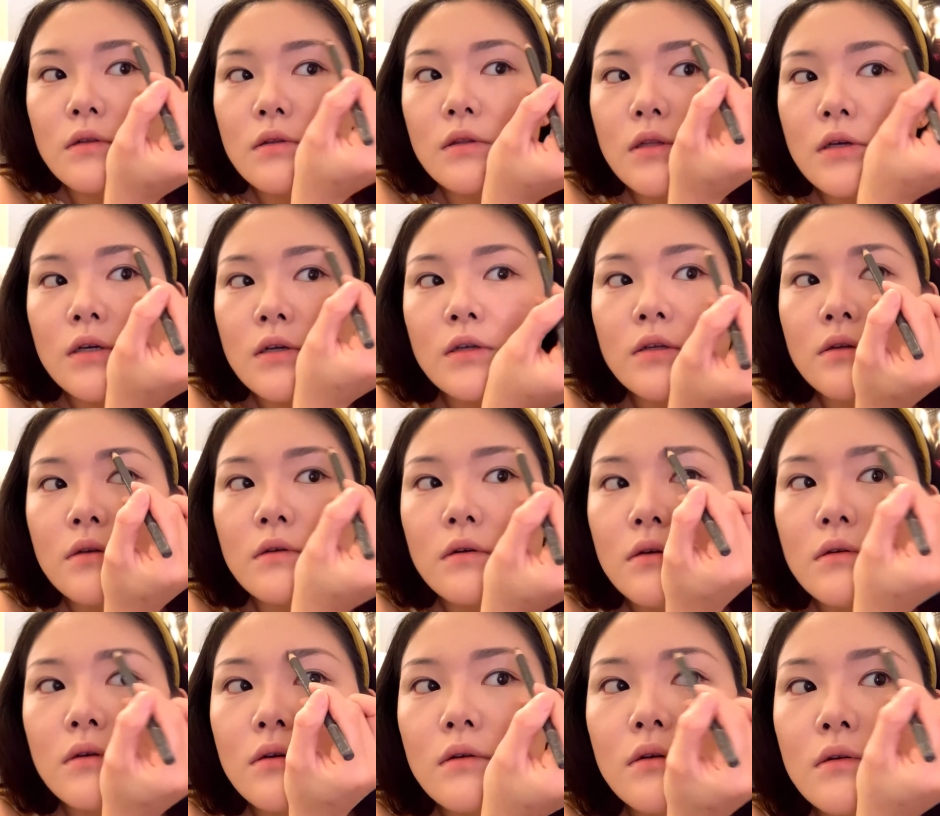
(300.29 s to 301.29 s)
line.
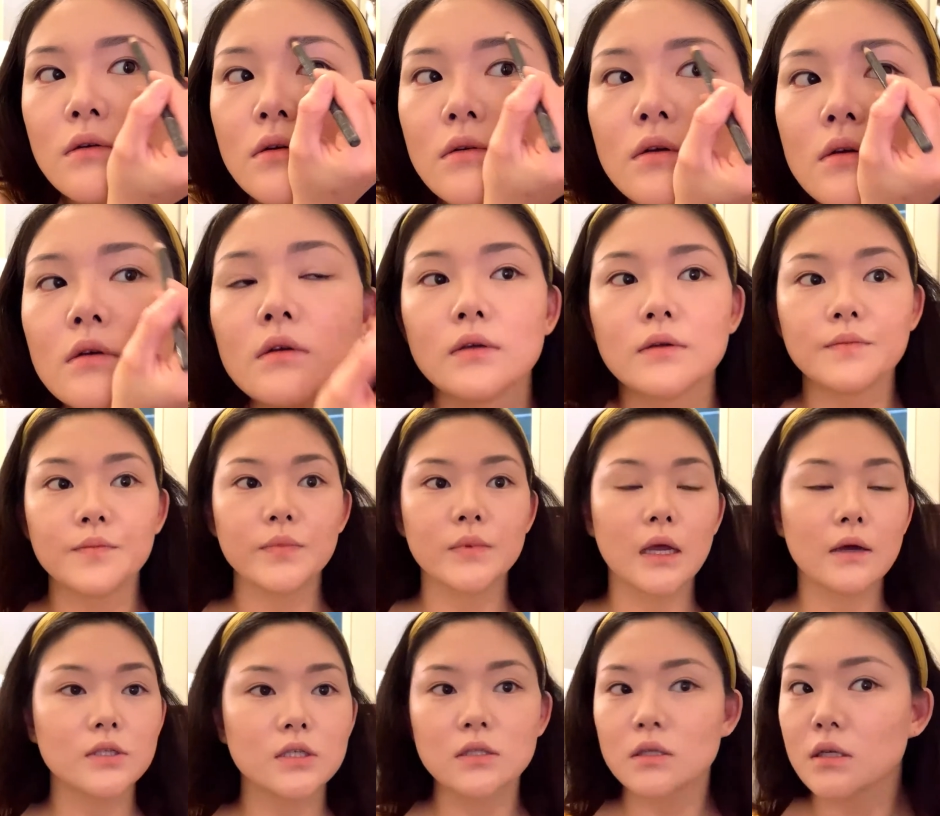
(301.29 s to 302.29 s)

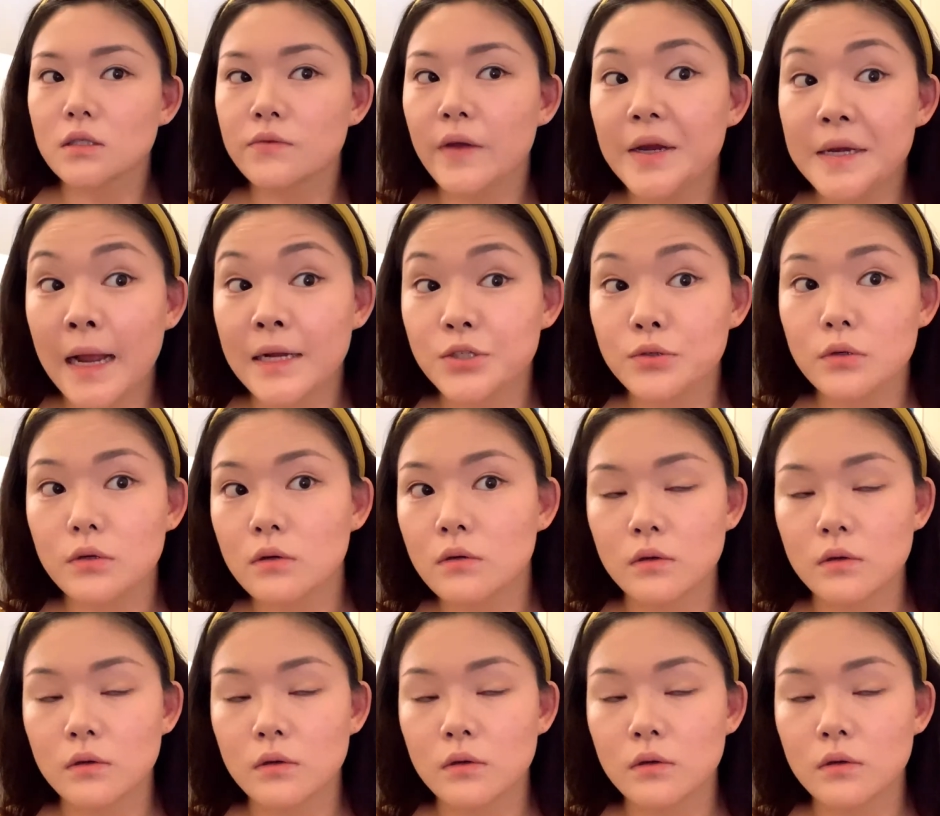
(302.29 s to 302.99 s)
Now it just looks very natural.